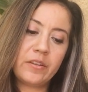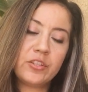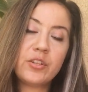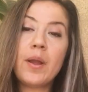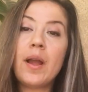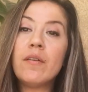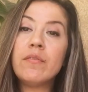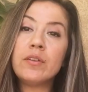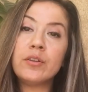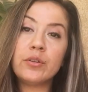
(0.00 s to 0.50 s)
So
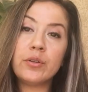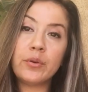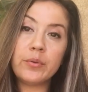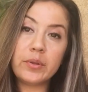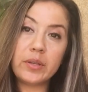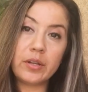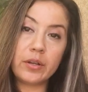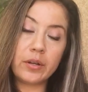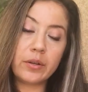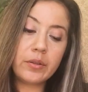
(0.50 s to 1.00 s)
I have a
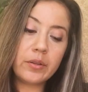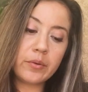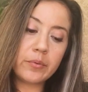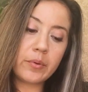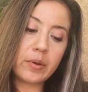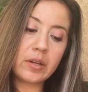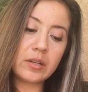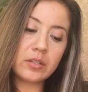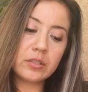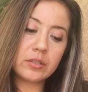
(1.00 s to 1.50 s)
note here that I
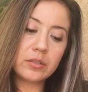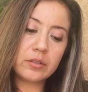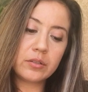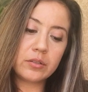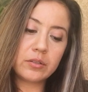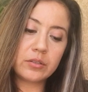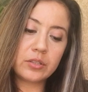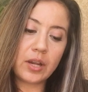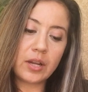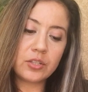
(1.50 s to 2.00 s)
want
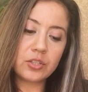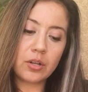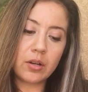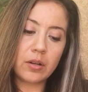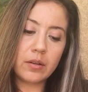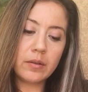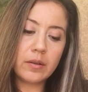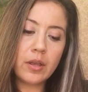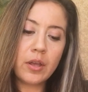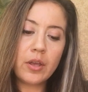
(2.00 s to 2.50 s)
to touch
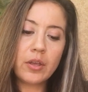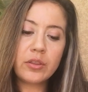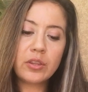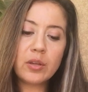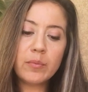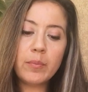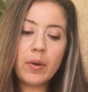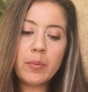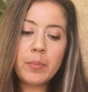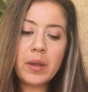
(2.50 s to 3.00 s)
on.
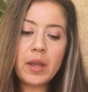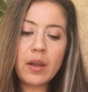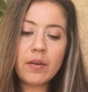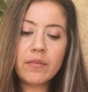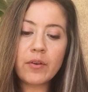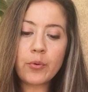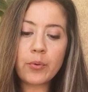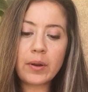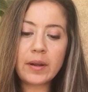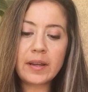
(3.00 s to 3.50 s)
The moment
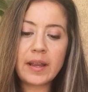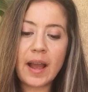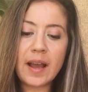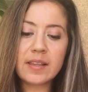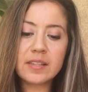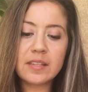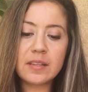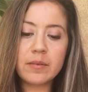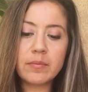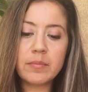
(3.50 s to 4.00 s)
of
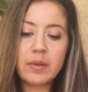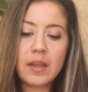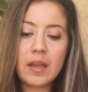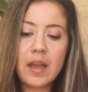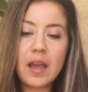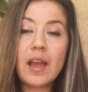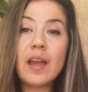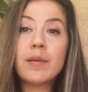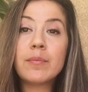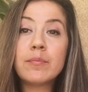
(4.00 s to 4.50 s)
orgasm,
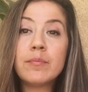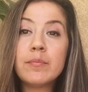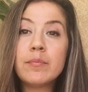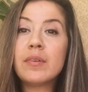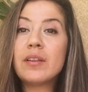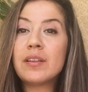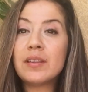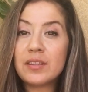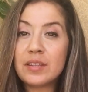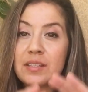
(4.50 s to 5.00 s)

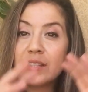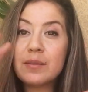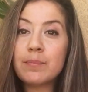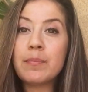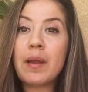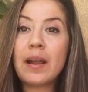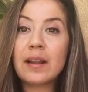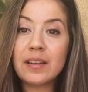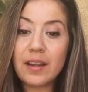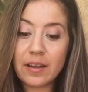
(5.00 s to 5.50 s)
this
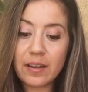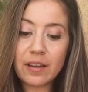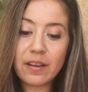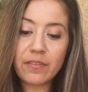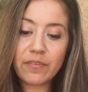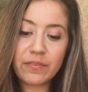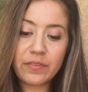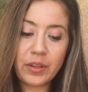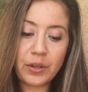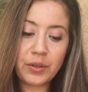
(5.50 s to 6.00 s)
magnetic
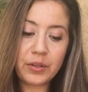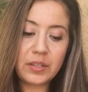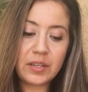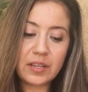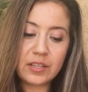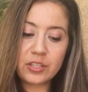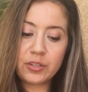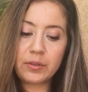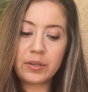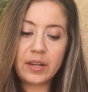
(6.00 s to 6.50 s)
field
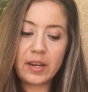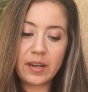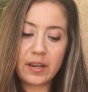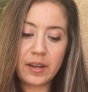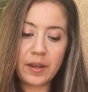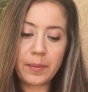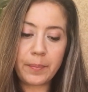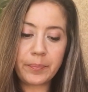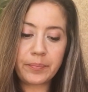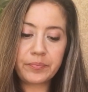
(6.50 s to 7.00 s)
is
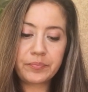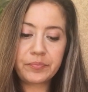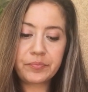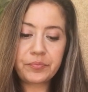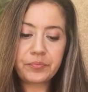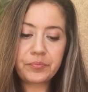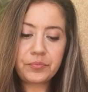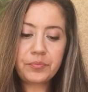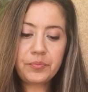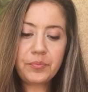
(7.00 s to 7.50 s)
created,
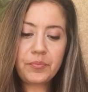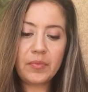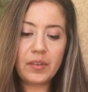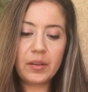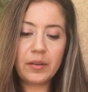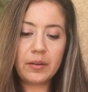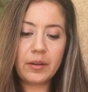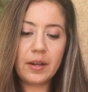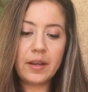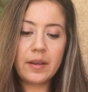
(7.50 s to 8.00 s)

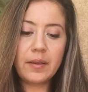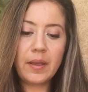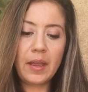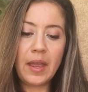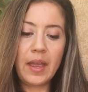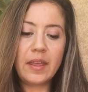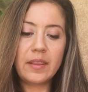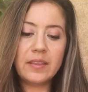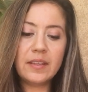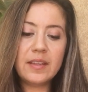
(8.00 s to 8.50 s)
right?
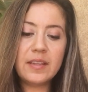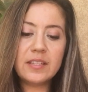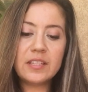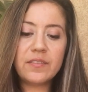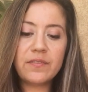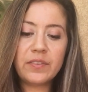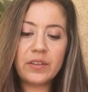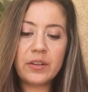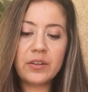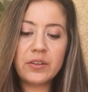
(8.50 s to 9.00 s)
These
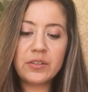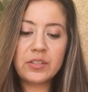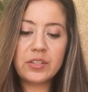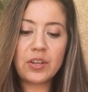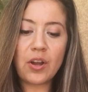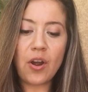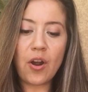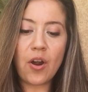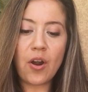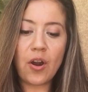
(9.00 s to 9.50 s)
fields
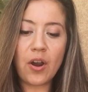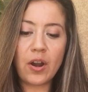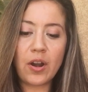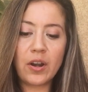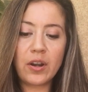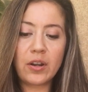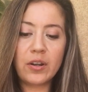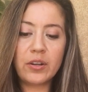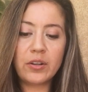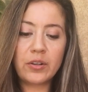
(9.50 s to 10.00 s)

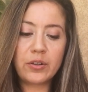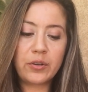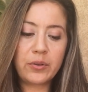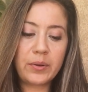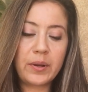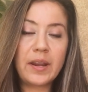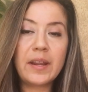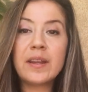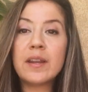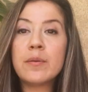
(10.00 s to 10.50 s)
are
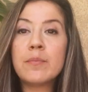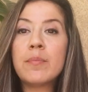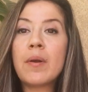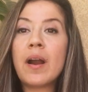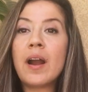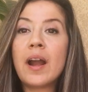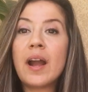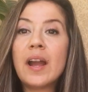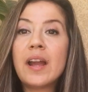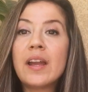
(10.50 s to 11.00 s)
created
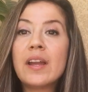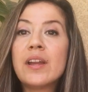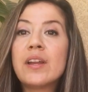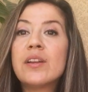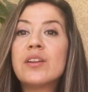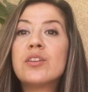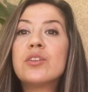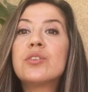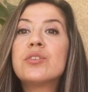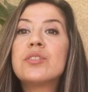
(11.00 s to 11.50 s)
by
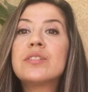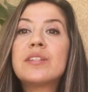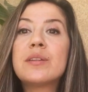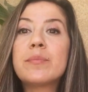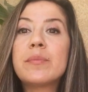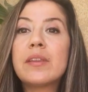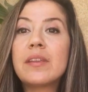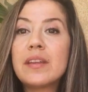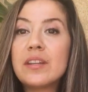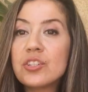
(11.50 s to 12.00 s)

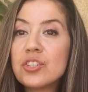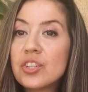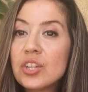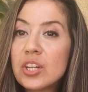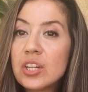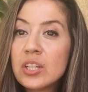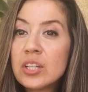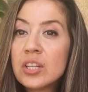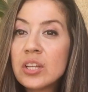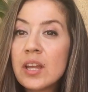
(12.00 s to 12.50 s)

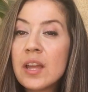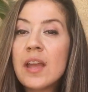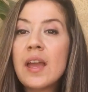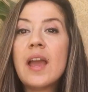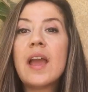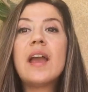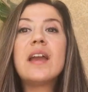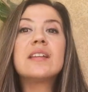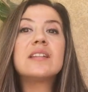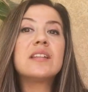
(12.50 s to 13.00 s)
stimulation
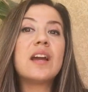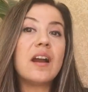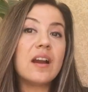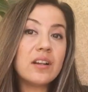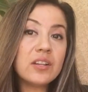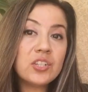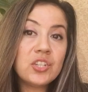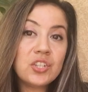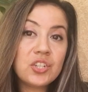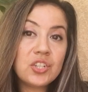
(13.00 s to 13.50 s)
and
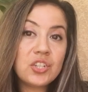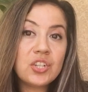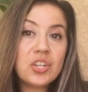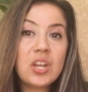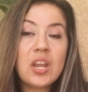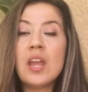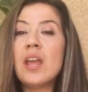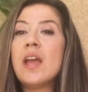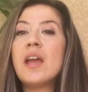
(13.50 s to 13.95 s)
touch.